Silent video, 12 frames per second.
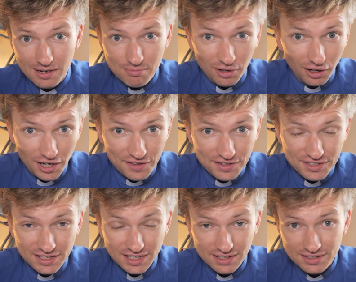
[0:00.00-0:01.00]
Behind the
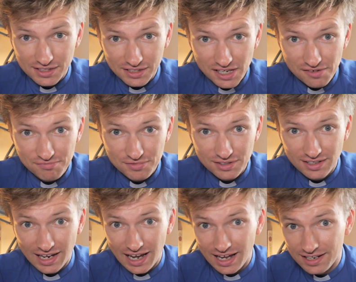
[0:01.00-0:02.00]
scenes in government
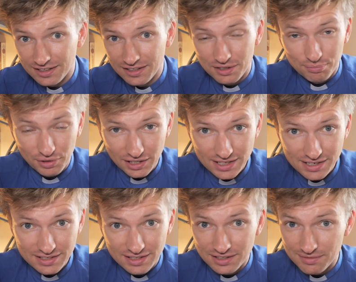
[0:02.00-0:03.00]
and at the
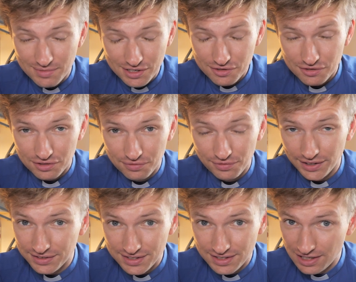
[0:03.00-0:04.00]
police and in the Ministry of
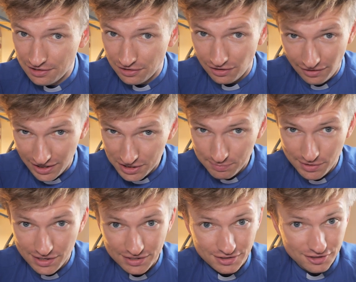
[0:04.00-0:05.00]
Defence, there are
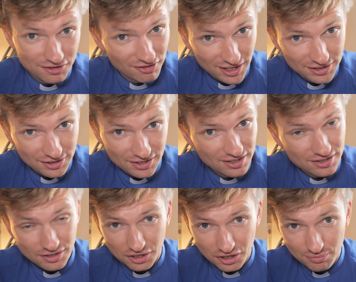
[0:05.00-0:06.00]
experts and strategists
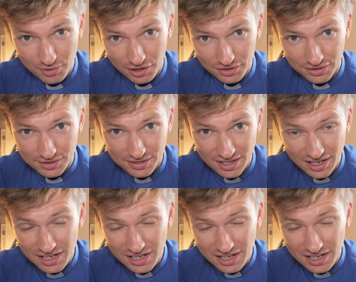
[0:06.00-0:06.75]
and commanders